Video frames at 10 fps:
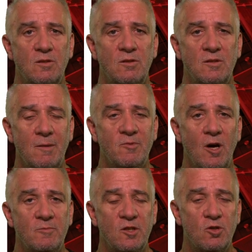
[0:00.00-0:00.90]

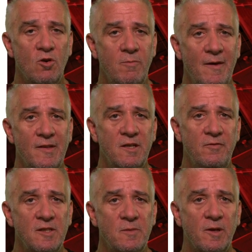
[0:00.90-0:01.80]
sometimes to talk about the
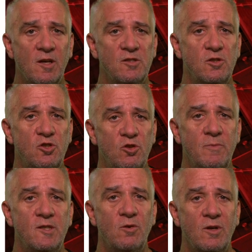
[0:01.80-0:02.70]
difference, because you should
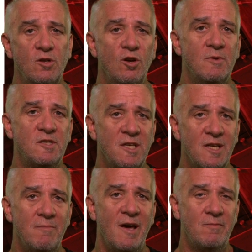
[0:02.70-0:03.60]
be doing numeracy
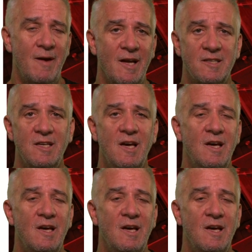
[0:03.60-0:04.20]
in mathematics